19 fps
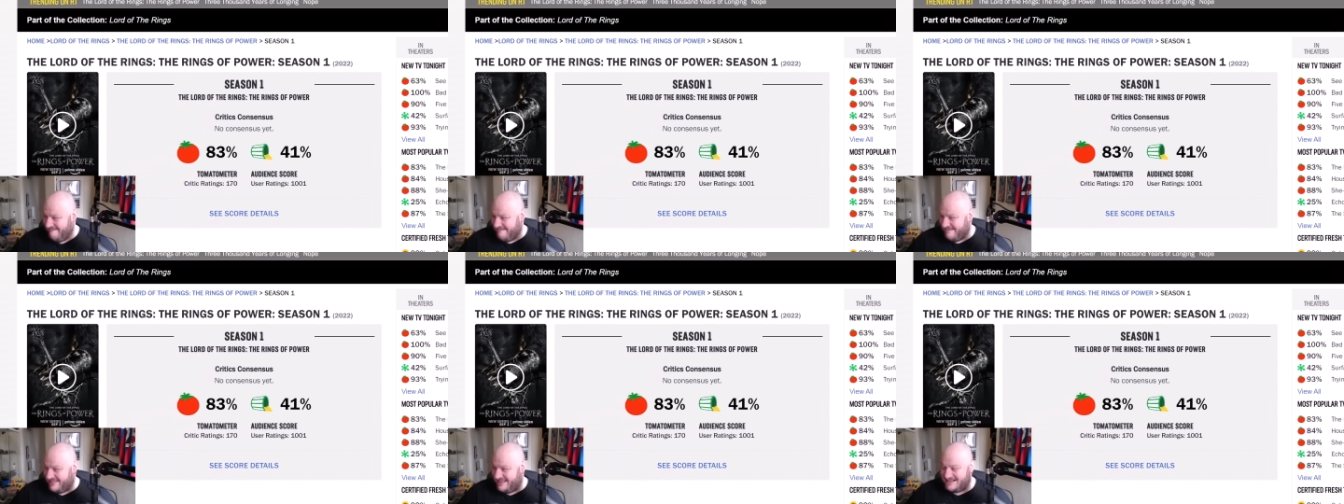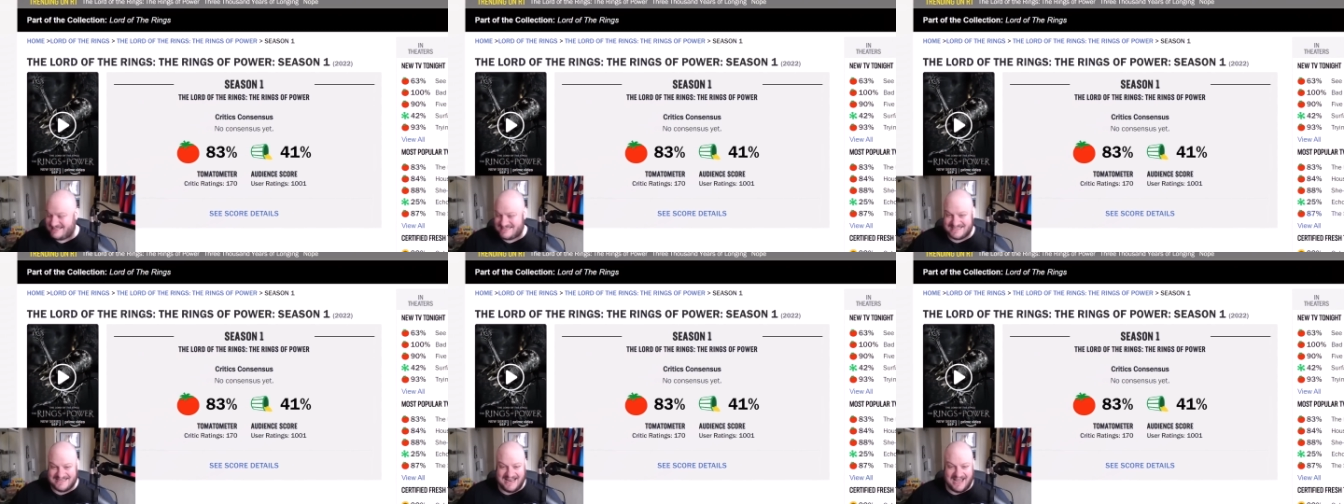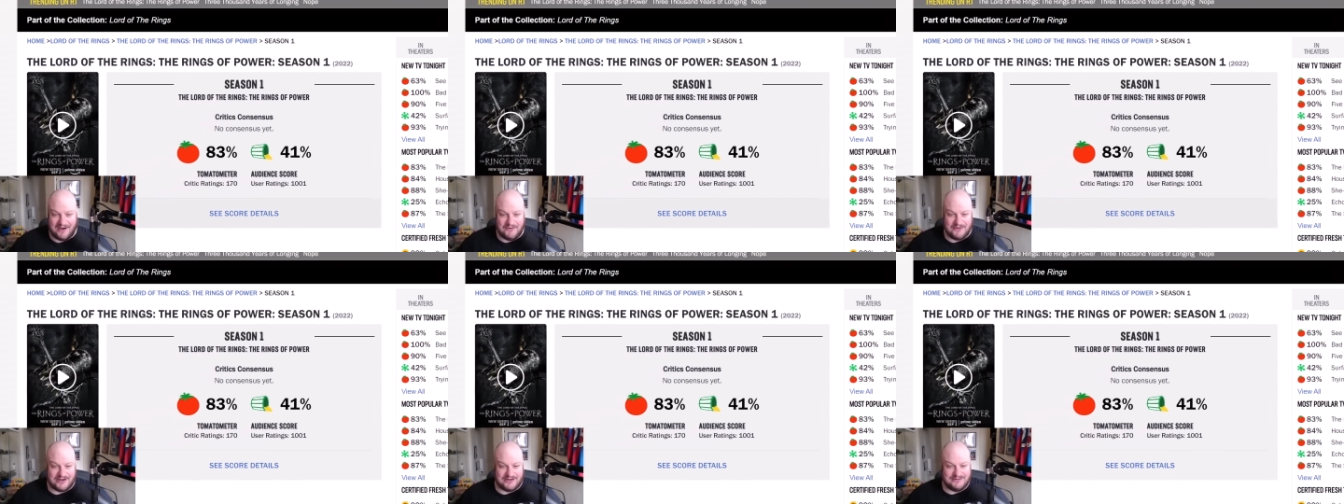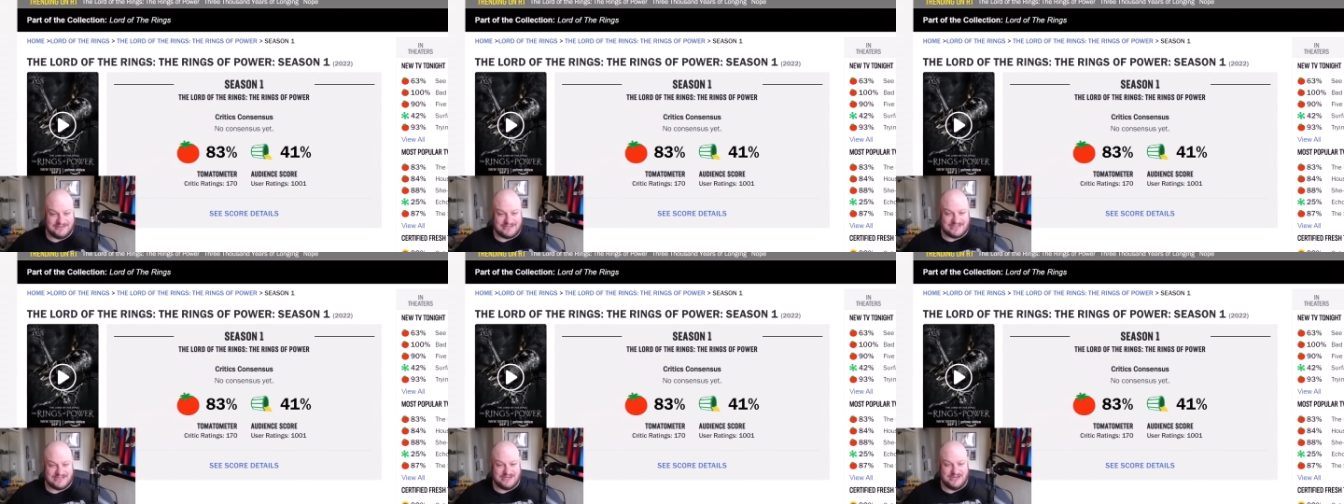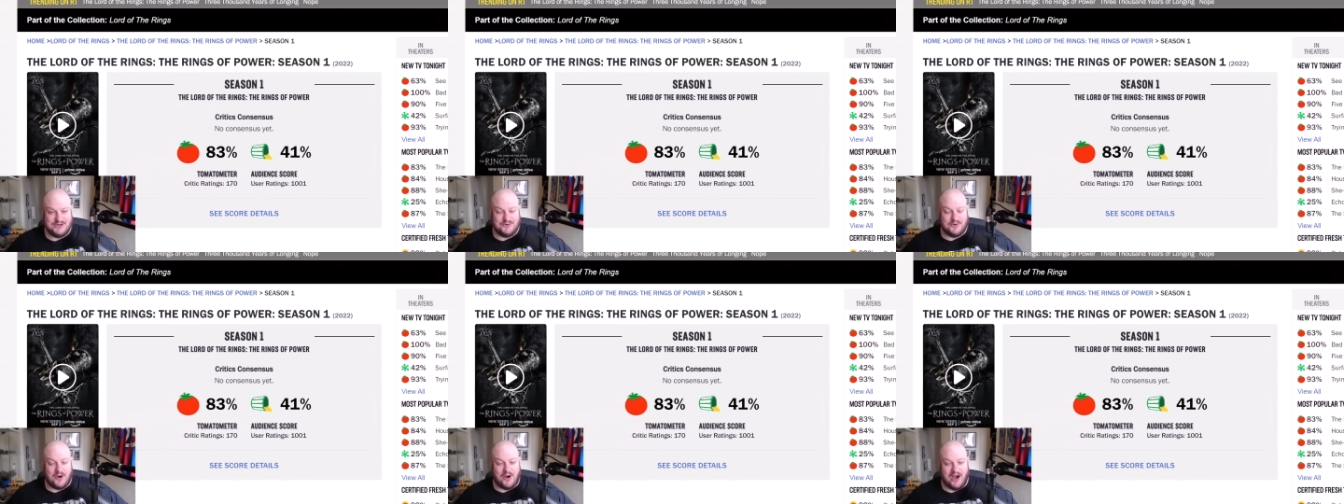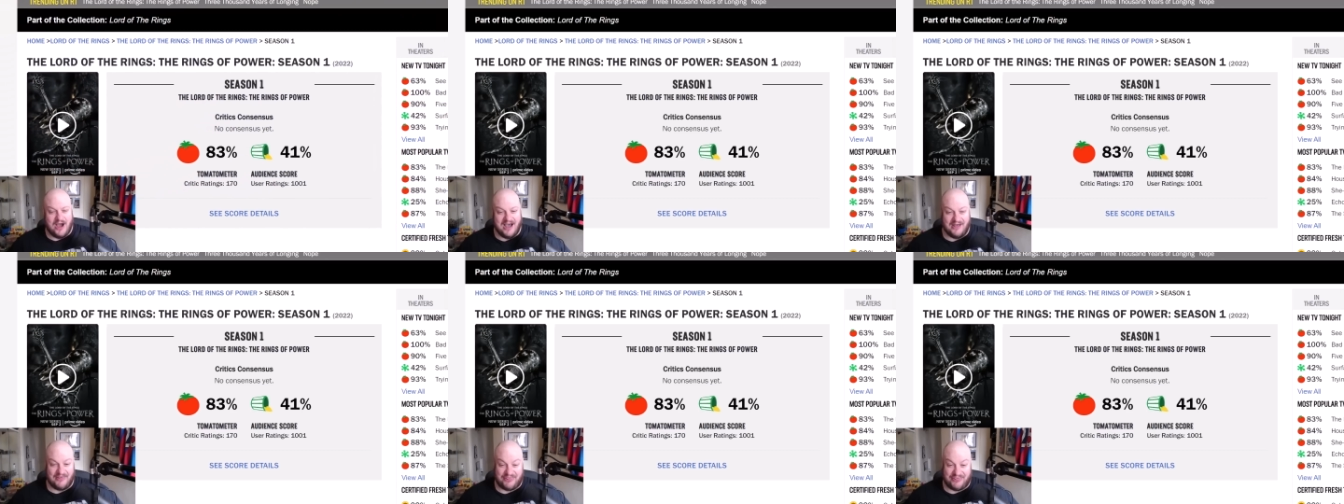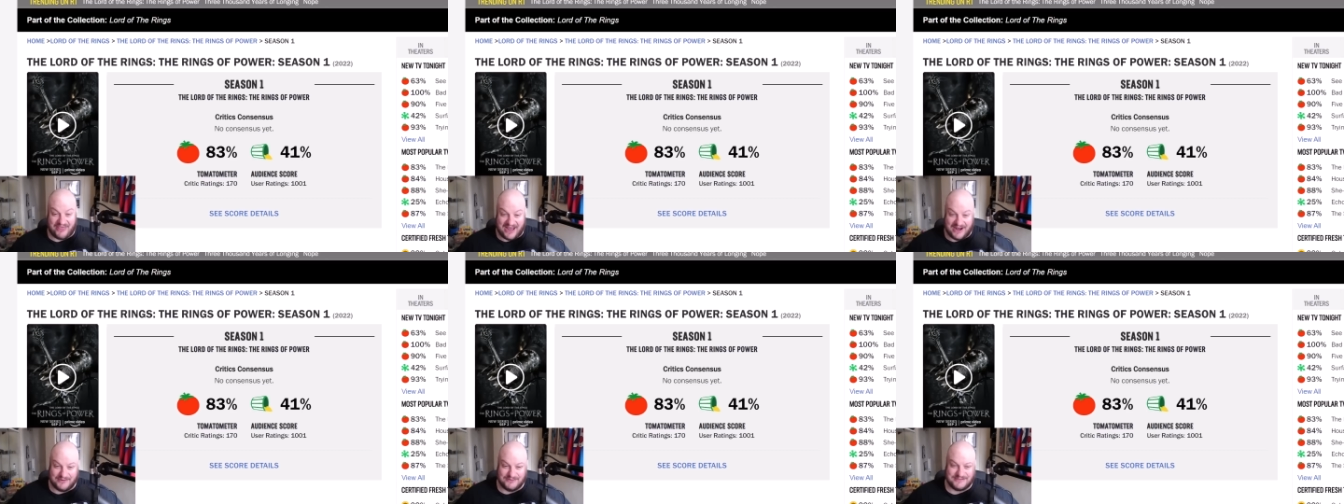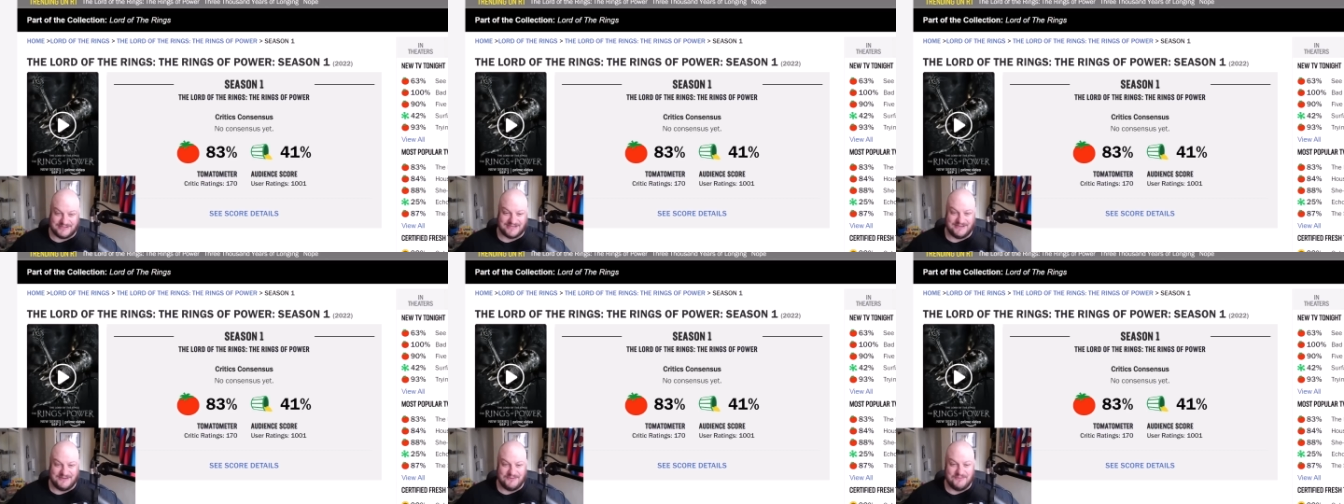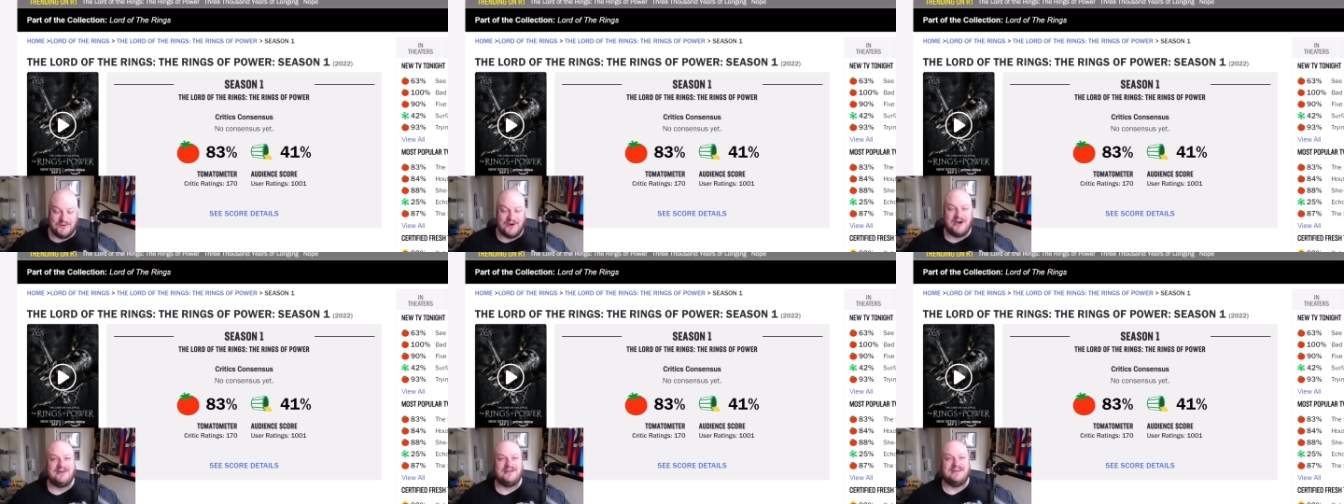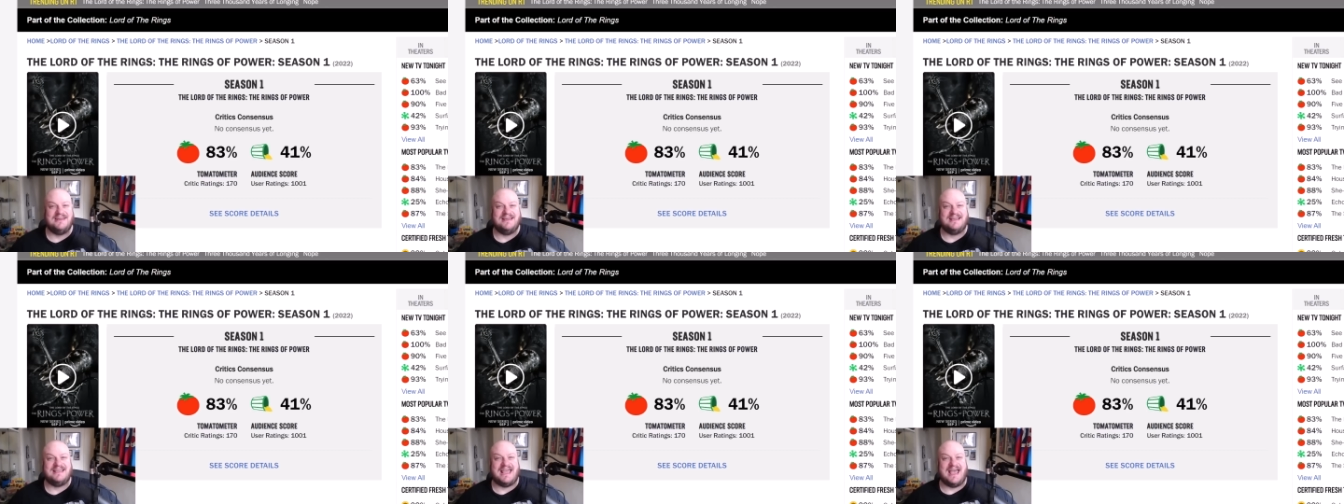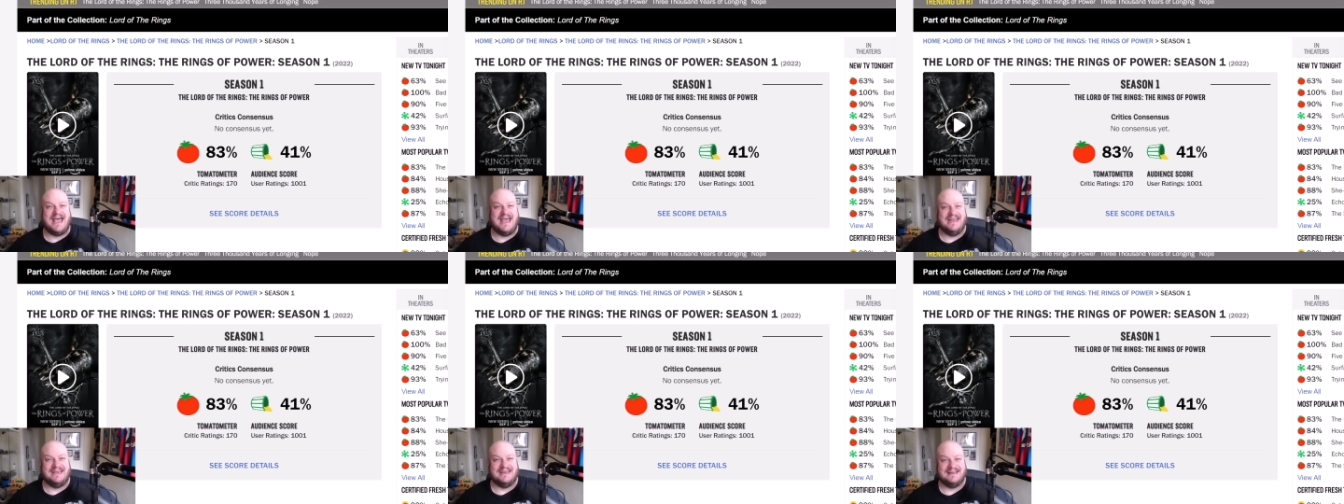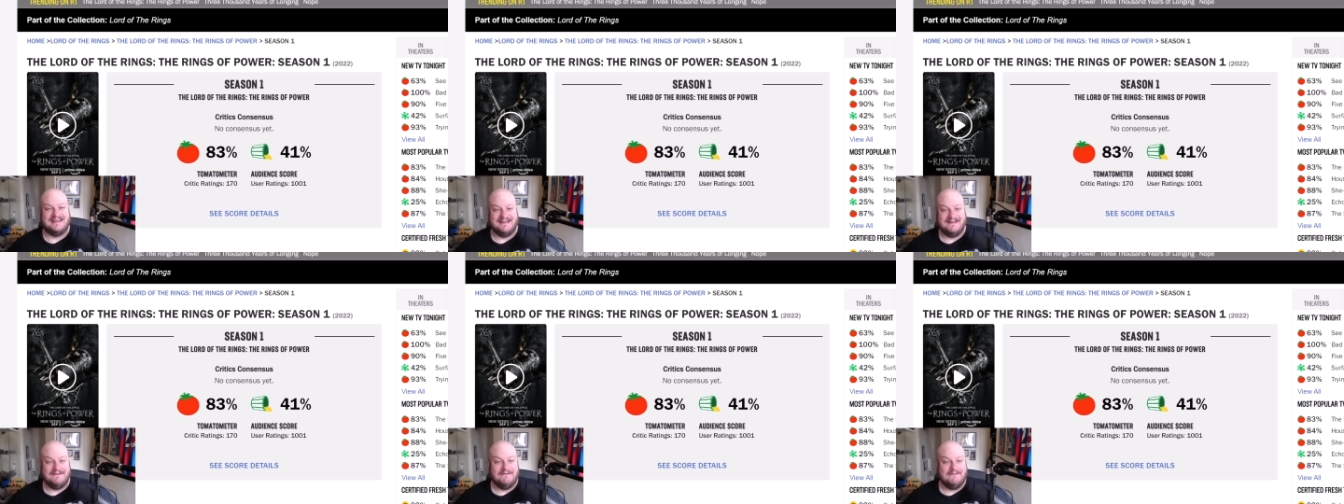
It's now gone to one thousand and one again